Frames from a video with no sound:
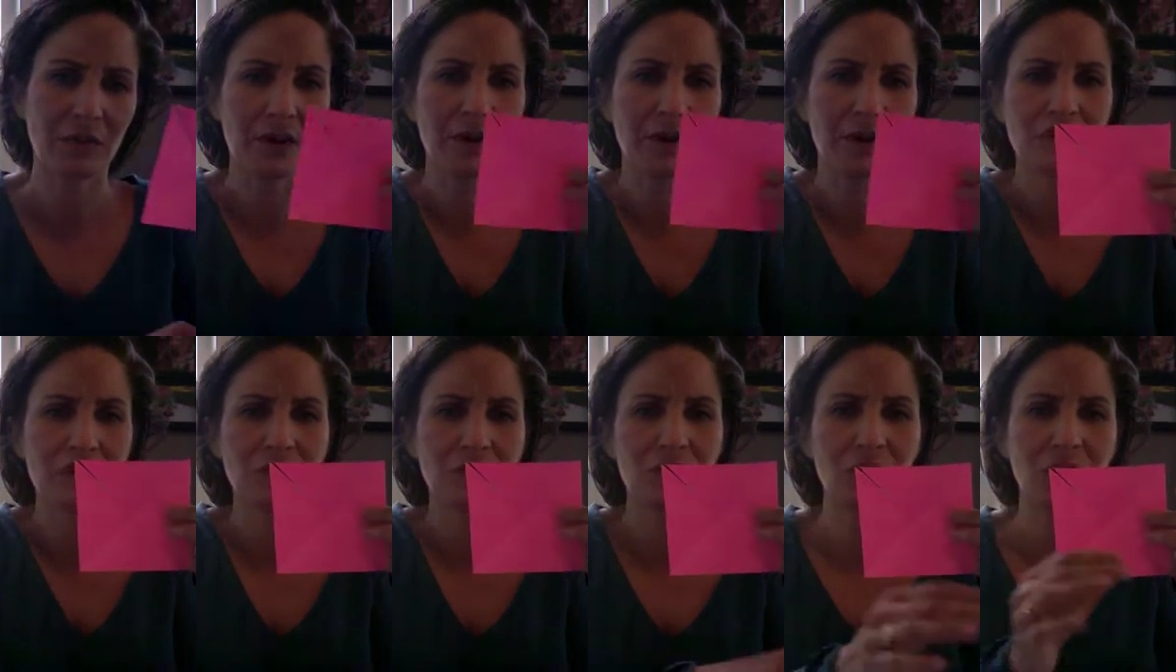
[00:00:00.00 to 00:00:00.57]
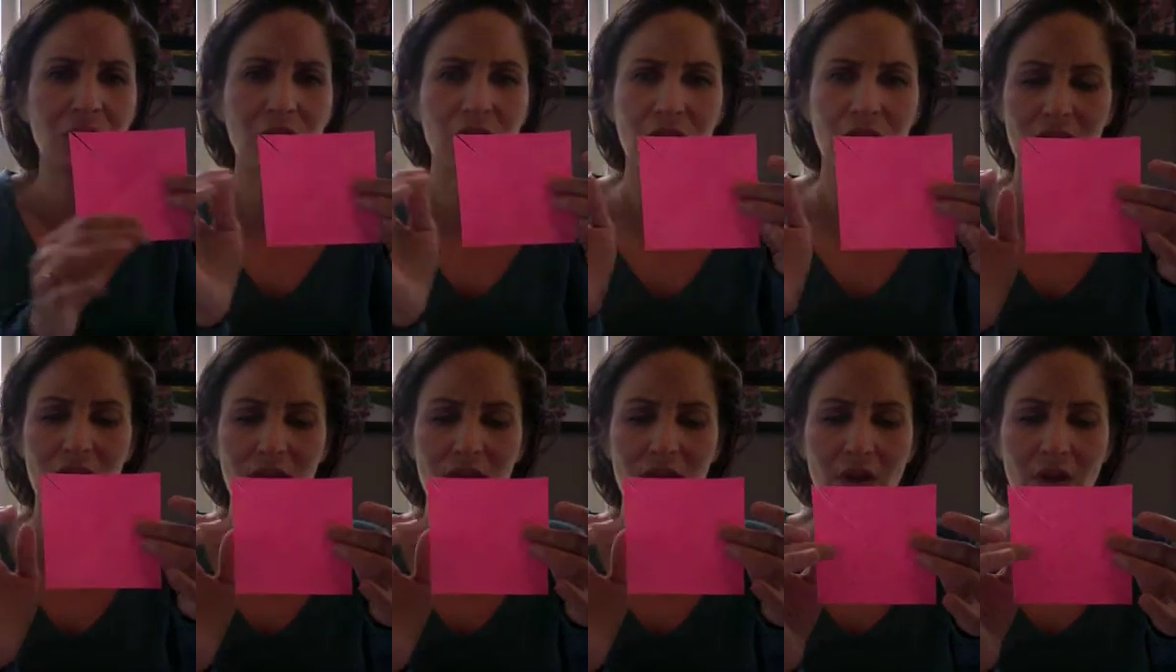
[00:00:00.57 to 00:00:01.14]
I took
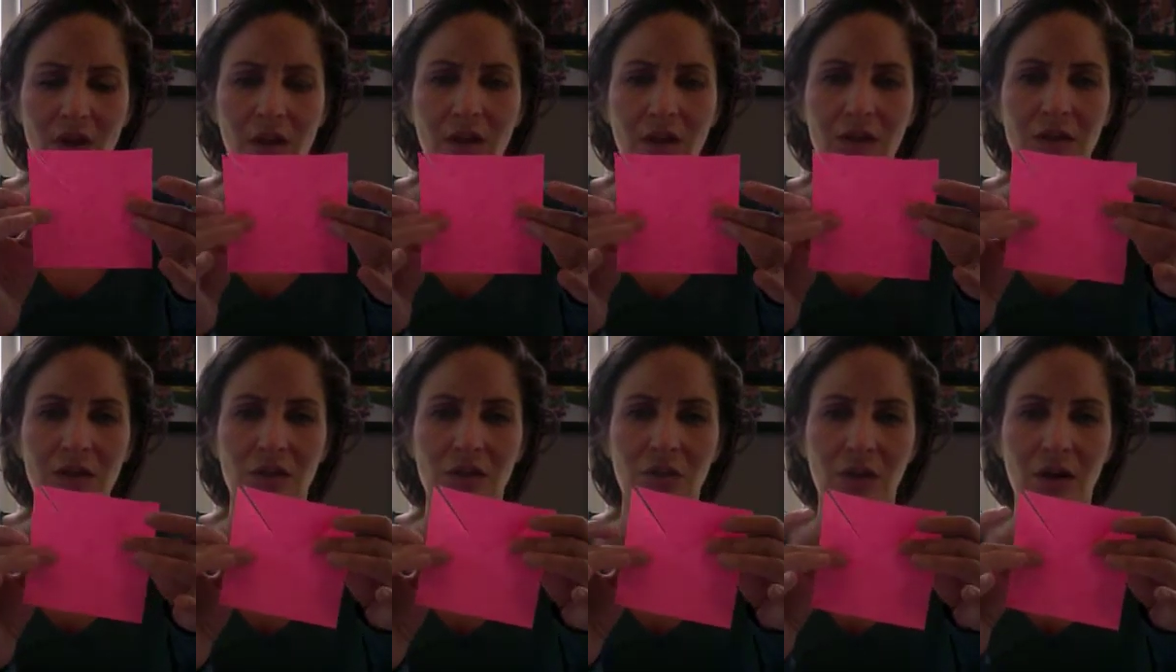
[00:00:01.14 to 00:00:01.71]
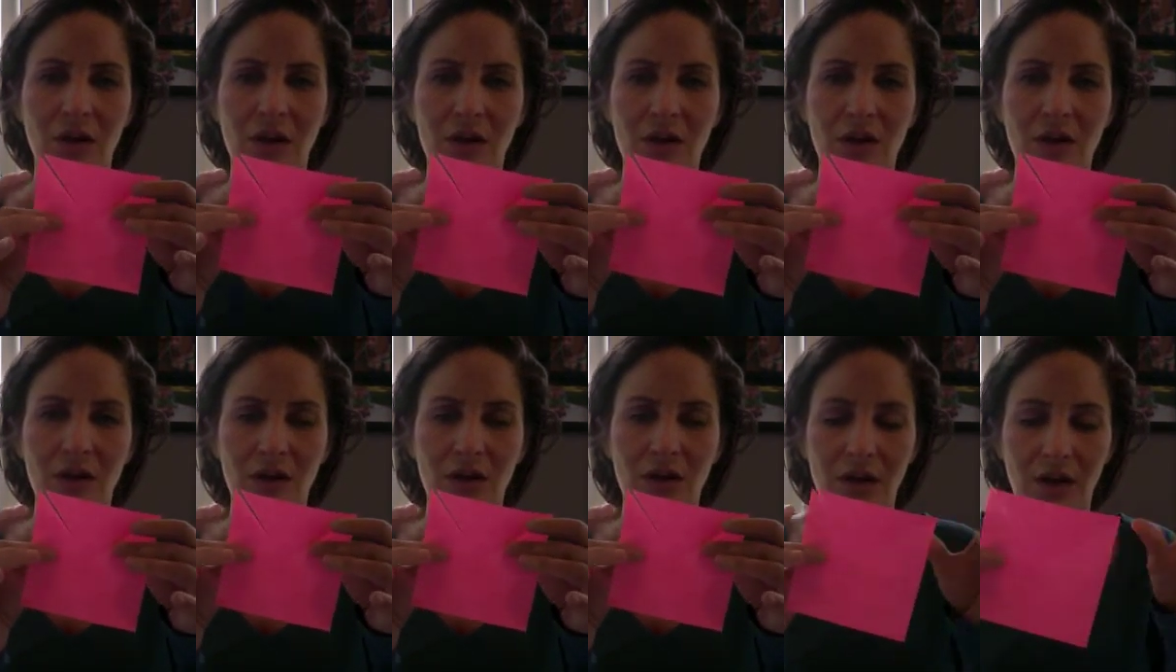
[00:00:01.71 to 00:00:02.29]
this
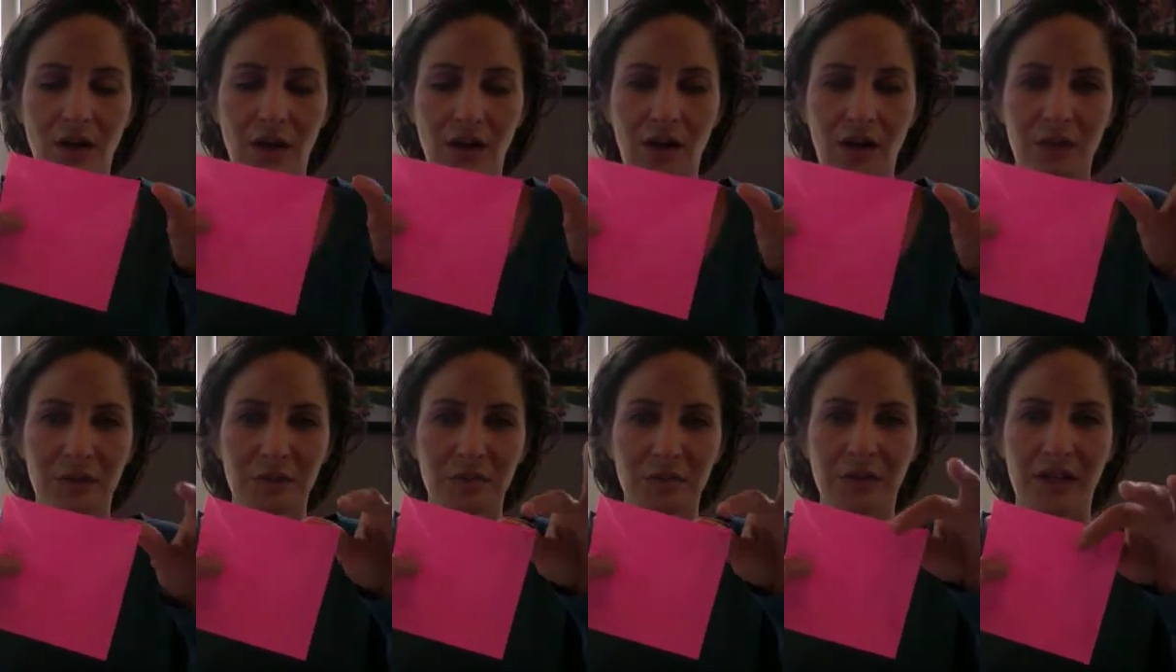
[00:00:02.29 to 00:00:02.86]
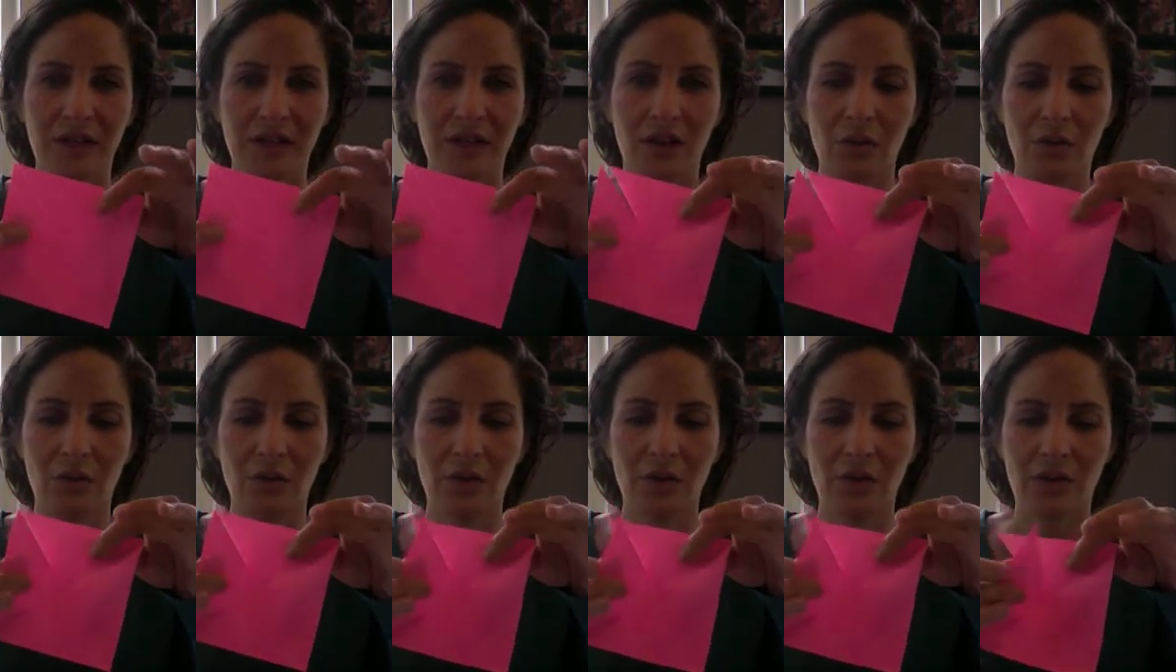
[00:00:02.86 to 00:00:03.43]
square and I was
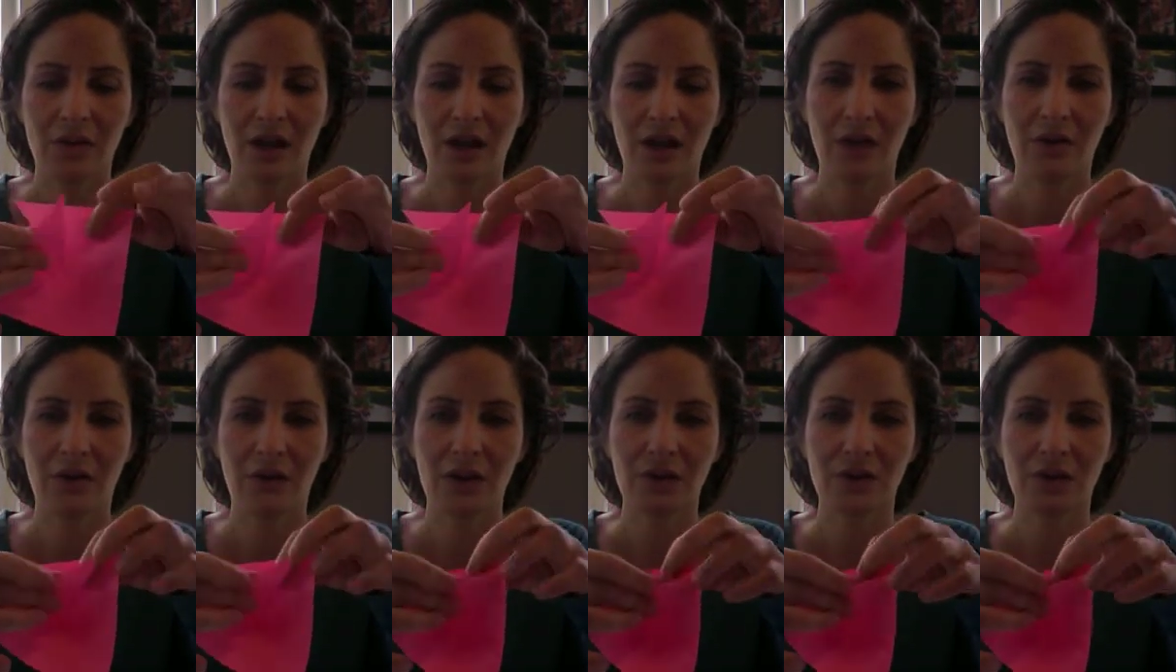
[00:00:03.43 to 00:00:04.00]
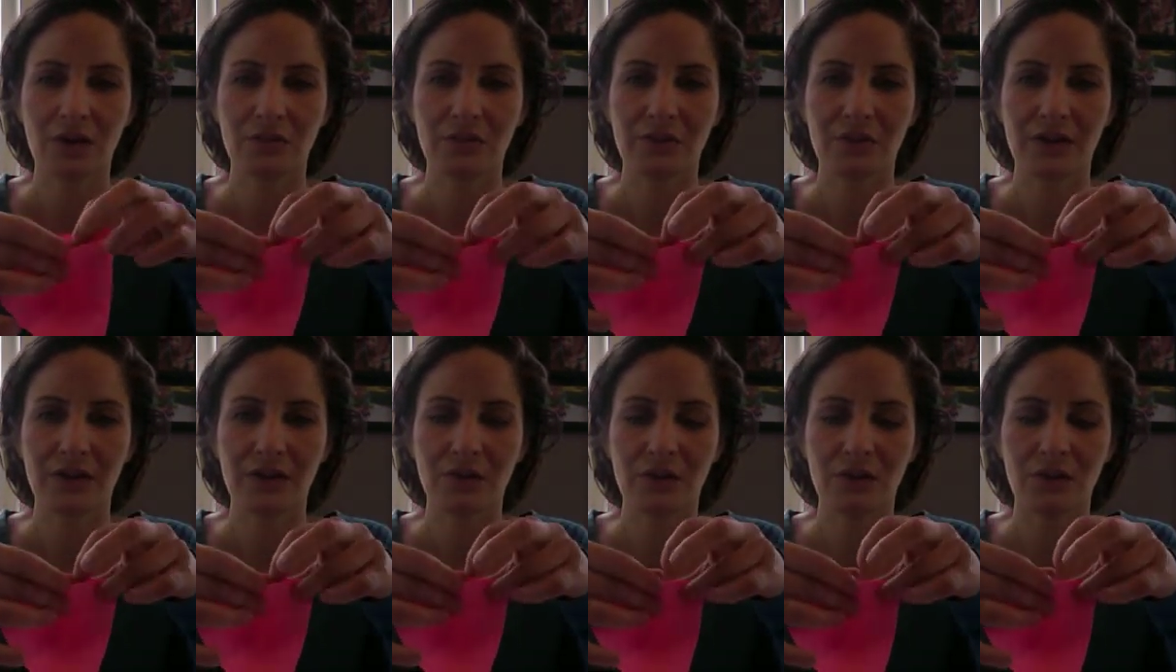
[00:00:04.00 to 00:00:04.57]
playing with how I can
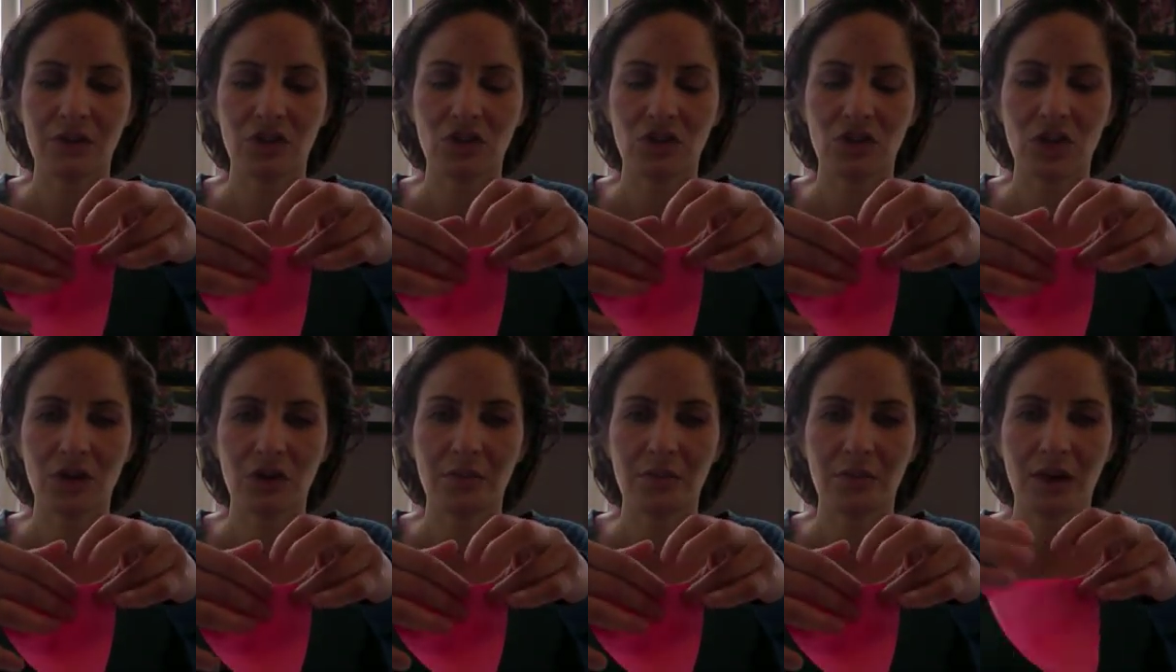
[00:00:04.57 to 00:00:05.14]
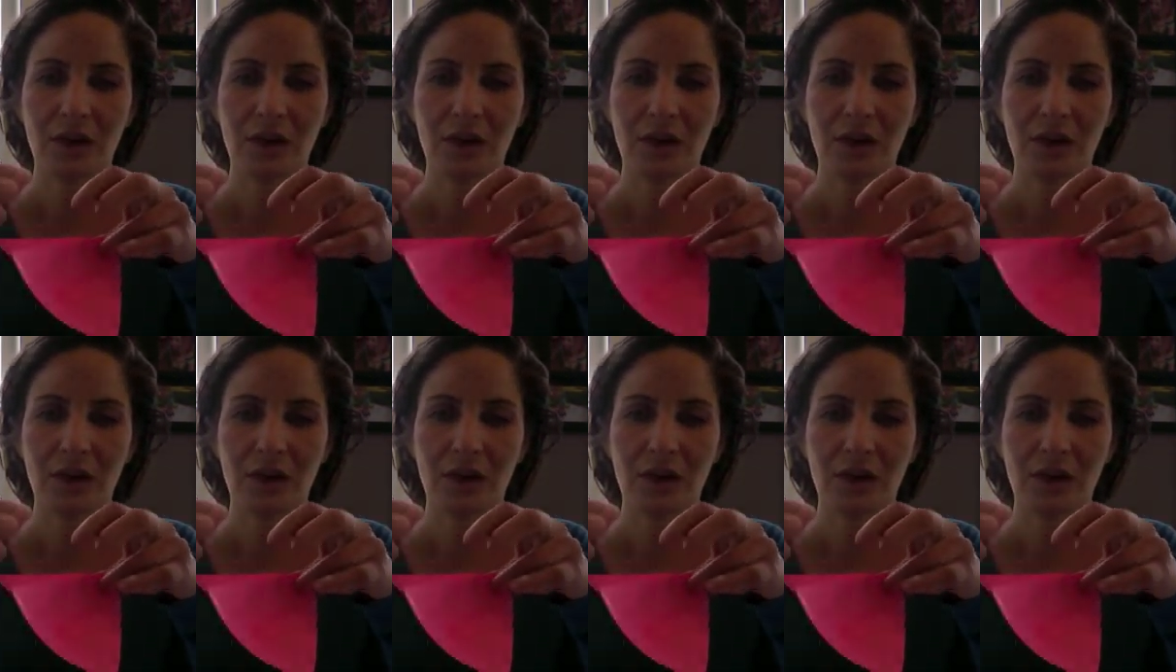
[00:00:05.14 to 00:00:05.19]
play with shape.